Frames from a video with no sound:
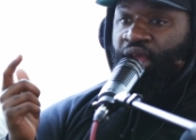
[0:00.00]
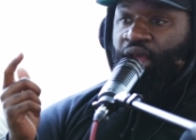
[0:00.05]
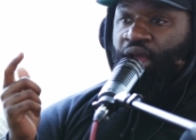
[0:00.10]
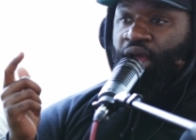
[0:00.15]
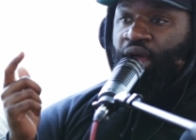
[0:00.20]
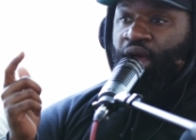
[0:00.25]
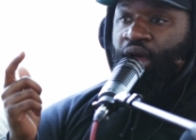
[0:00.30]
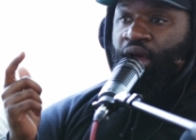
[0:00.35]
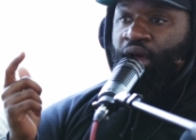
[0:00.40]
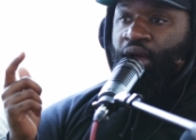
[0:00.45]

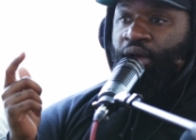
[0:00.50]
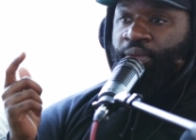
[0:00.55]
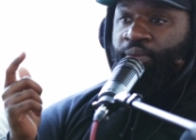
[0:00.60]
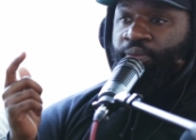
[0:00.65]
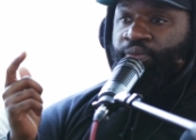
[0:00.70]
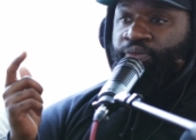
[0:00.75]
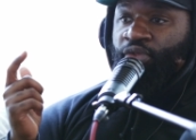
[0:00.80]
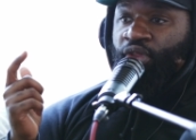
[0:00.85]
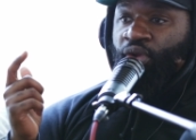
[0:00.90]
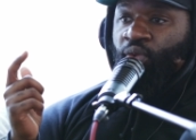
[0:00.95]

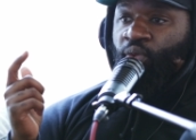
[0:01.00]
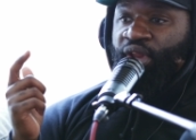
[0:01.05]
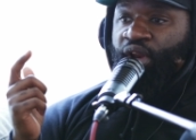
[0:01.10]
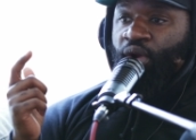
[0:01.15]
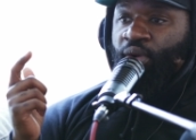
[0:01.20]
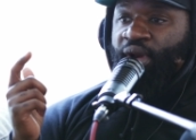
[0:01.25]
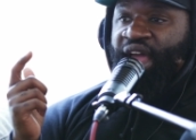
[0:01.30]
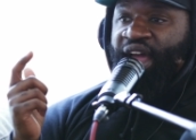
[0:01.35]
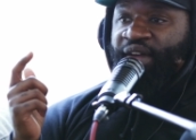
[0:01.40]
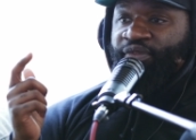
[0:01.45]
Mm-hmm. We
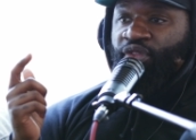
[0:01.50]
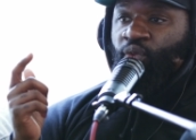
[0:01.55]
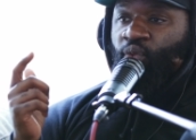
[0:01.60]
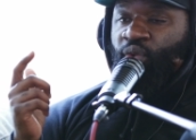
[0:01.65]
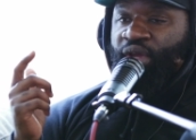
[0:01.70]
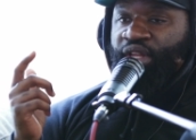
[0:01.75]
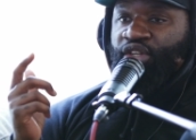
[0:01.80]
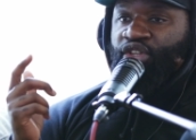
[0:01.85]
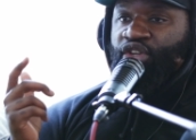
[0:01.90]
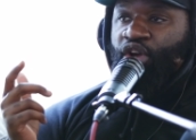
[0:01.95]
don't
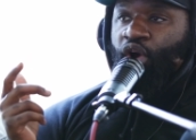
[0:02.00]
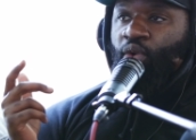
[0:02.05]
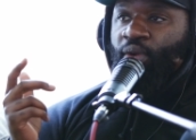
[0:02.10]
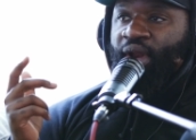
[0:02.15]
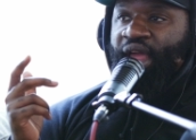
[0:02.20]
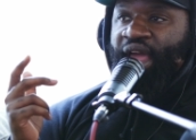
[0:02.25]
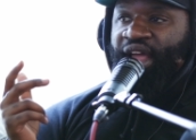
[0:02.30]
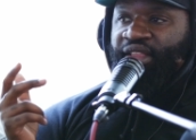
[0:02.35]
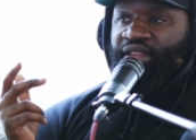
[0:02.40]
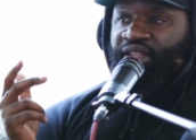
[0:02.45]

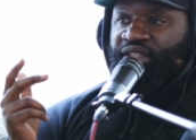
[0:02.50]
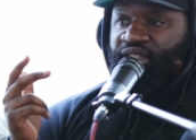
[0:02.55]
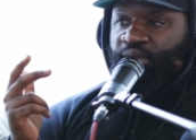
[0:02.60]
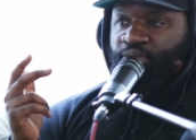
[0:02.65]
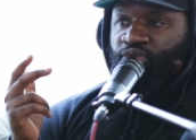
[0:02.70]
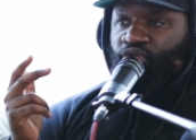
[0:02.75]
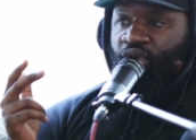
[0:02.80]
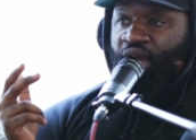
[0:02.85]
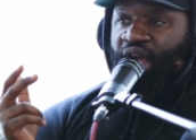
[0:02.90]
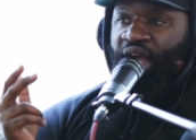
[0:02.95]
have to
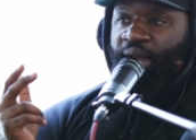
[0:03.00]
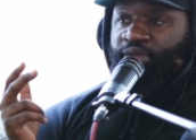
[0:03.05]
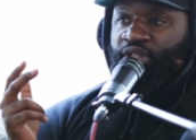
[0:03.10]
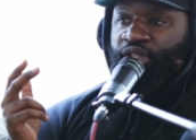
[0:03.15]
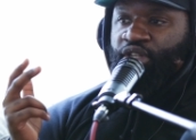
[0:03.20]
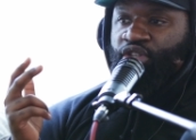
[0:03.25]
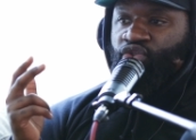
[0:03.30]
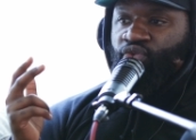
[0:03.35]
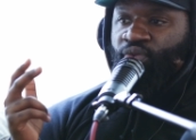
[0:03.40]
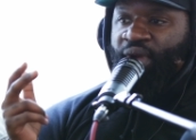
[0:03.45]
subscribe
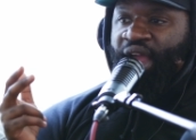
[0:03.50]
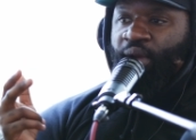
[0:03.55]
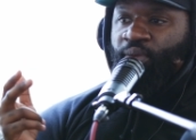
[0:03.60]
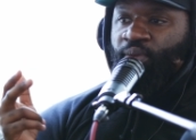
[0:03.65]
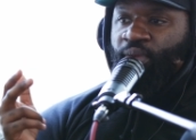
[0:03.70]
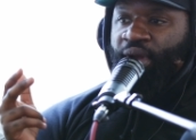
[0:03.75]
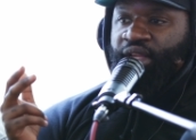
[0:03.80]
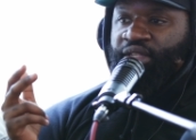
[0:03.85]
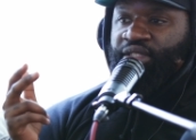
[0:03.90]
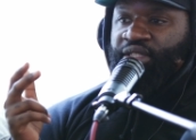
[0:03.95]
to this rat
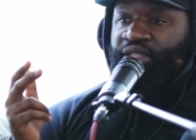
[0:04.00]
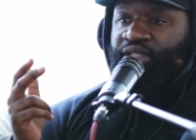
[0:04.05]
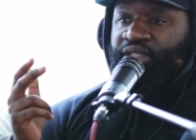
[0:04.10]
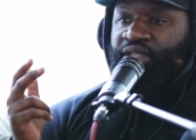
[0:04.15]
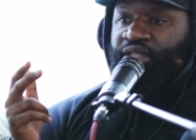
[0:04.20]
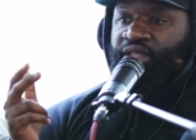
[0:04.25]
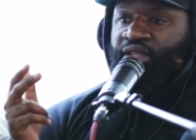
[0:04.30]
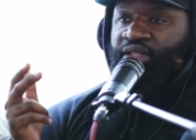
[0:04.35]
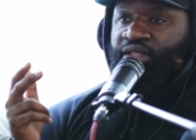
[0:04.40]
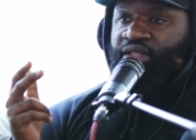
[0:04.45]
race
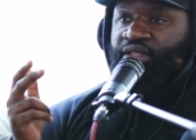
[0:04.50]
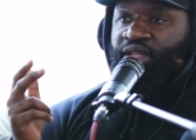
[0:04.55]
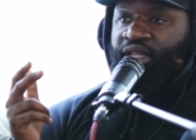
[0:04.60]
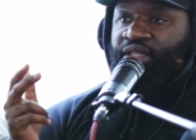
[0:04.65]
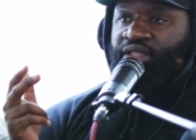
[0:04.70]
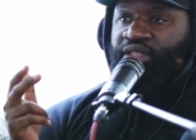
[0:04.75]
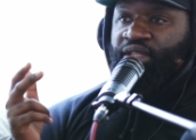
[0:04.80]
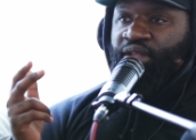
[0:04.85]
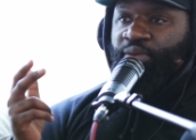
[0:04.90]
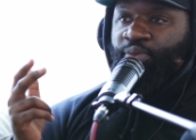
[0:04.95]
into
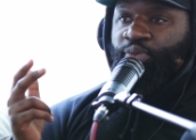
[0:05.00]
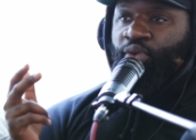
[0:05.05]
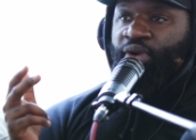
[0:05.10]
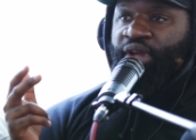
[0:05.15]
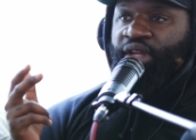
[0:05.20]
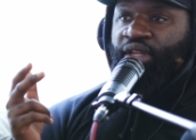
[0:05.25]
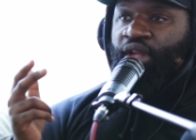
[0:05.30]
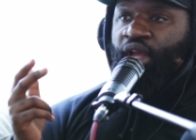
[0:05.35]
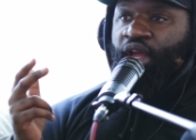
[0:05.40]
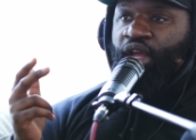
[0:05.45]
the
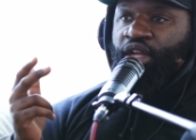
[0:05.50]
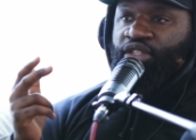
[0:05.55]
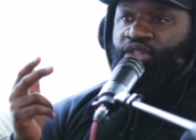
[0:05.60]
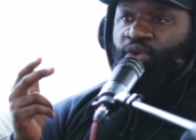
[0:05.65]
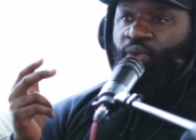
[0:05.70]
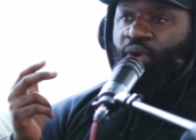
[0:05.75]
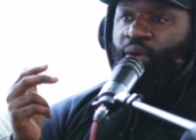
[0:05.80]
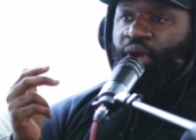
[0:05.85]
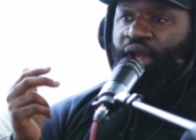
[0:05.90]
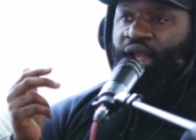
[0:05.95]
point
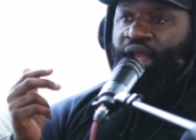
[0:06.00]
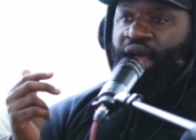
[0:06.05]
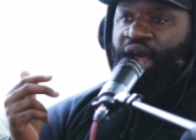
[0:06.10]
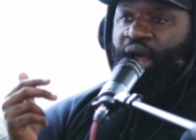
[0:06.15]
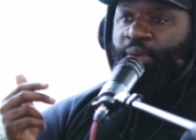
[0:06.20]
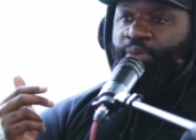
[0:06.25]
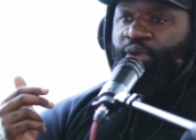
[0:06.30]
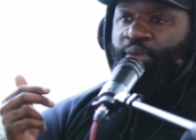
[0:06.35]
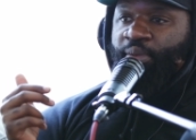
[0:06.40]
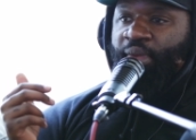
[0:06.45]
to where it
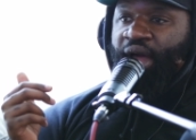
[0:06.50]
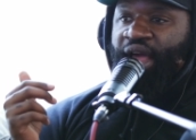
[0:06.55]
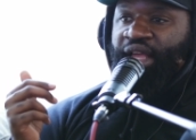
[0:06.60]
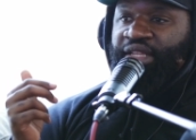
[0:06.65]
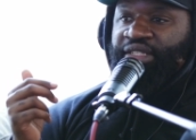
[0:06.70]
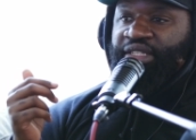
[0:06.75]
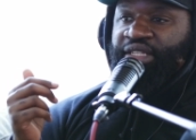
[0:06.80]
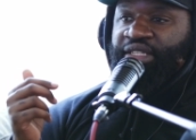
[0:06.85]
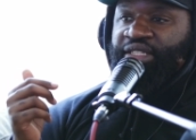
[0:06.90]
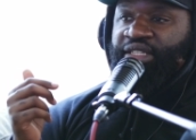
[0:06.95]

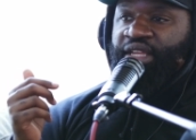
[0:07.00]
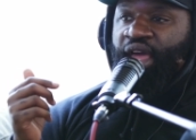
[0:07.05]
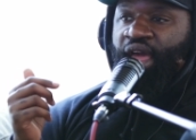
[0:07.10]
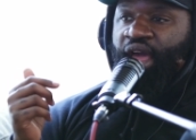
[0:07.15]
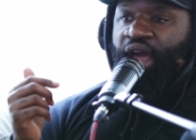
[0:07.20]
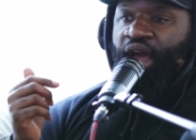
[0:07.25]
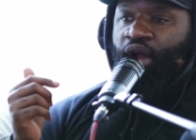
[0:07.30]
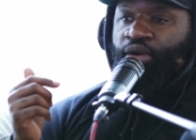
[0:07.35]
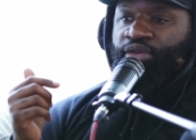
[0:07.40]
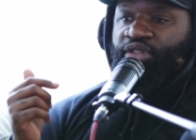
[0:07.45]
compromises
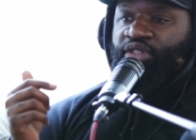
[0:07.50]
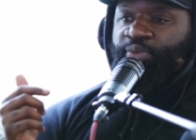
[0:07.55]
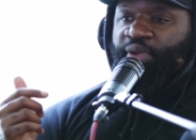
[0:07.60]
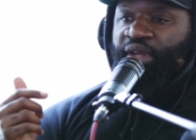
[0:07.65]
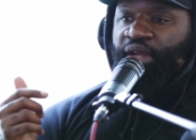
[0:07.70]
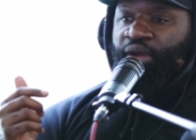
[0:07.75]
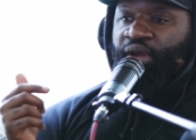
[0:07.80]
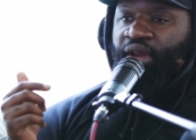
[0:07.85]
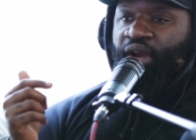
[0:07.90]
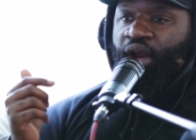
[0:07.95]
our
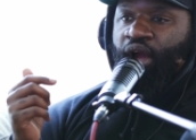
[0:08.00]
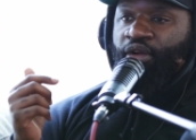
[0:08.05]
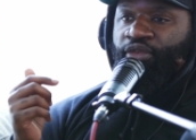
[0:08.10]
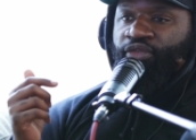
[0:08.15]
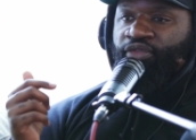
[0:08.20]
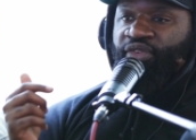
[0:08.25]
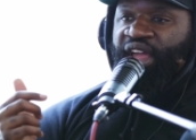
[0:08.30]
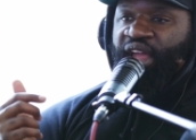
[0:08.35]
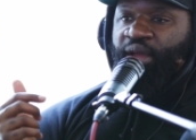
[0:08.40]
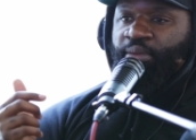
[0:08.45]
spirit, our
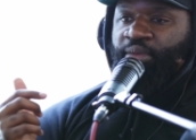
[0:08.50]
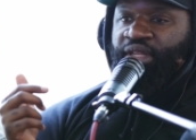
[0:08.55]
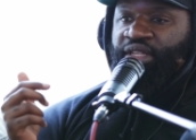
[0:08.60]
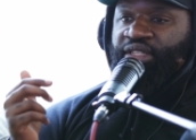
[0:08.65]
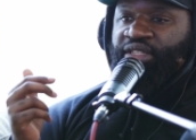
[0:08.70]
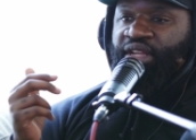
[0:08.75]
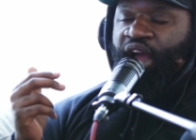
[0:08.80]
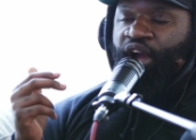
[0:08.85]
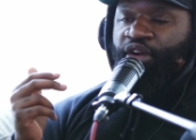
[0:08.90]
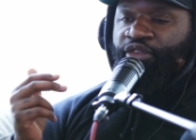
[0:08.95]

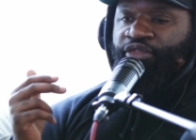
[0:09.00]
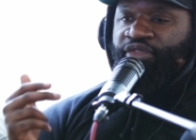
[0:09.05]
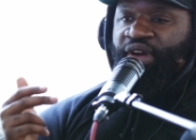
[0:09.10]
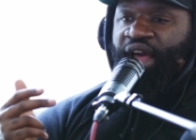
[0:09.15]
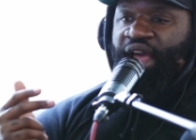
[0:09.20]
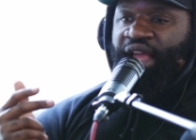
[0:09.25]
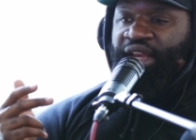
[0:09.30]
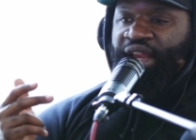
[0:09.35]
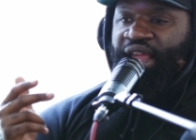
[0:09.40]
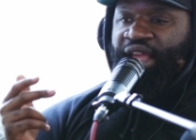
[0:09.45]
families, our
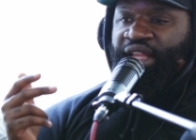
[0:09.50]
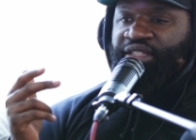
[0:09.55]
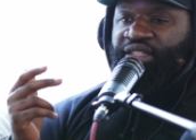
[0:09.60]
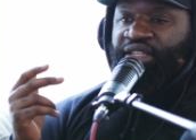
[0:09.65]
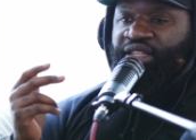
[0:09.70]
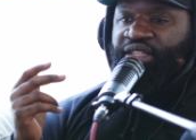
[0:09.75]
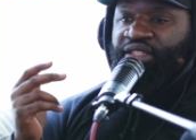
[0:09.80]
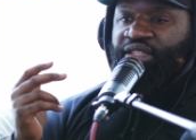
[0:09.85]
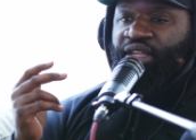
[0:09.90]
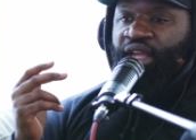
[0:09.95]

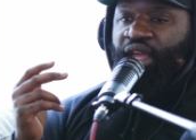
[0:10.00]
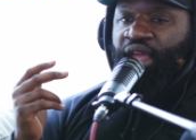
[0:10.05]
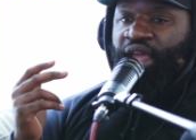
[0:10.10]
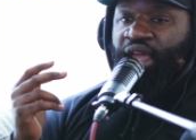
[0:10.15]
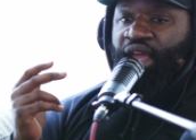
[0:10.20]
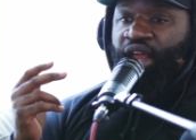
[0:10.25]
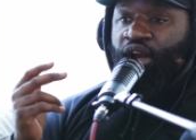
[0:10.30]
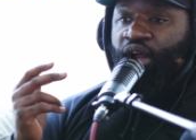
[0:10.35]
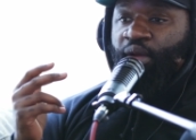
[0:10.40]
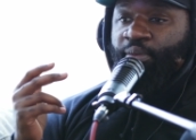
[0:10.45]
finances,
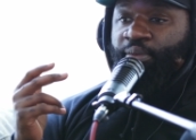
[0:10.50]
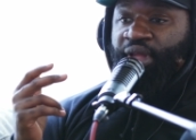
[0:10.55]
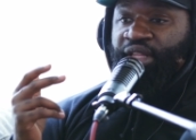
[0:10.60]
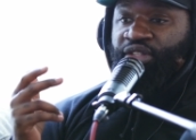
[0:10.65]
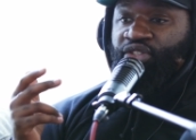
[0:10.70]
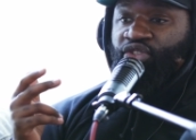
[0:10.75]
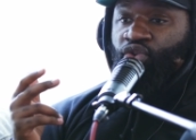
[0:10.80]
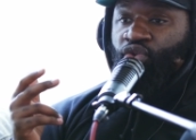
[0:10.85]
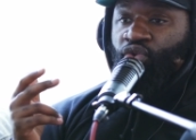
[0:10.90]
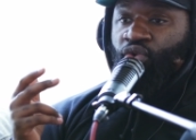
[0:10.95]
and our
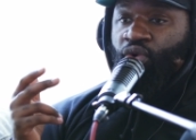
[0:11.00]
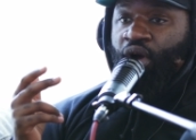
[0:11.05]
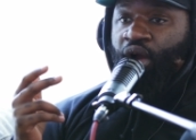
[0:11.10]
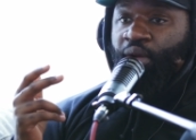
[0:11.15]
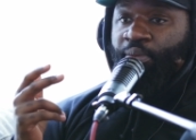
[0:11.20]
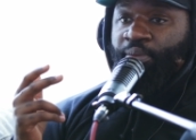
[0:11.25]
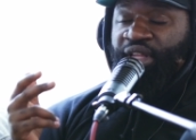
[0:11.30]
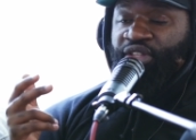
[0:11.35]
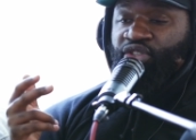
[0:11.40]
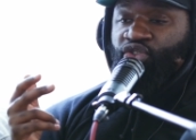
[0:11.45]
mental
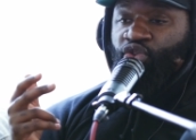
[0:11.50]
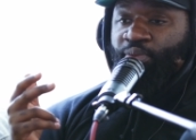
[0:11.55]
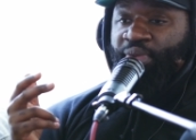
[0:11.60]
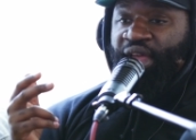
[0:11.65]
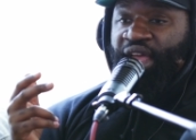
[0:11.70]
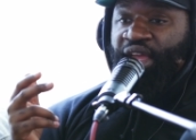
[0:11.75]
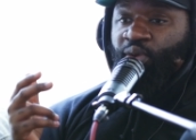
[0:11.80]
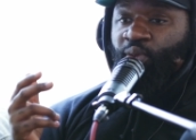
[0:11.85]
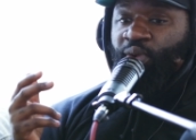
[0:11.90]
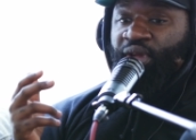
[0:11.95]

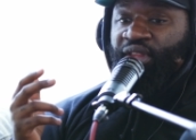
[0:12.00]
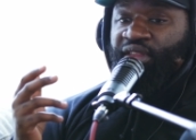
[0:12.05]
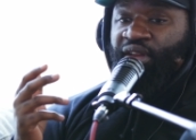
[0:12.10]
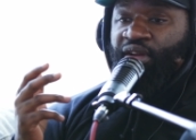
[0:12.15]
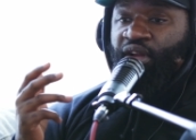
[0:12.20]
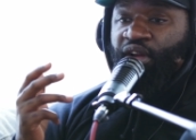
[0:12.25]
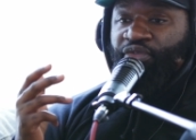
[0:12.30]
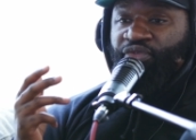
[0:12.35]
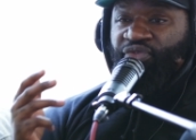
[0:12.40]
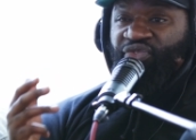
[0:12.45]
bandwidth
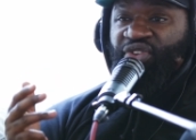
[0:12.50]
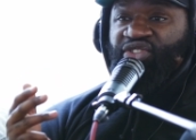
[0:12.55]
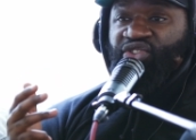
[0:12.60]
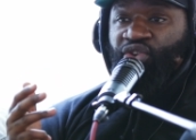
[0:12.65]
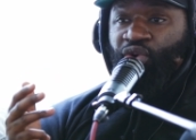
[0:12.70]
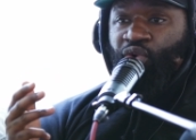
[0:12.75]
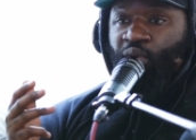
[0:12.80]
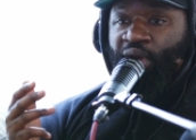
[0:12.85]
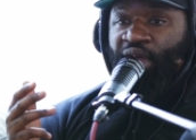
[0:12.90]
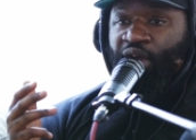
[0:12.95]
and our
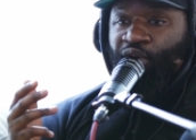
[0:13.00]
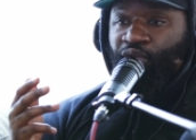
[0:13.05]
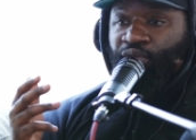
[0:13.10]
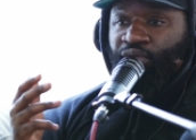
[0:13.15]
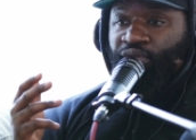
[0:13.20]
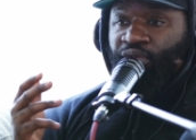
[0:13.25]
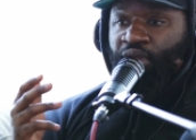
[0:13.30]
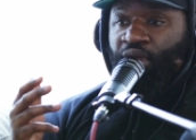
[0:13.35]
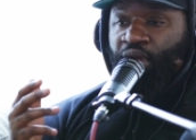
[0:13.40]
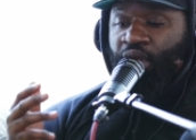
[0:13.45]
physical
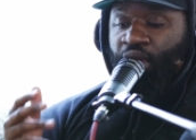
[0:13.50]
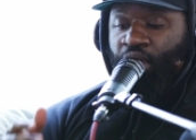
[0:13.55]
health.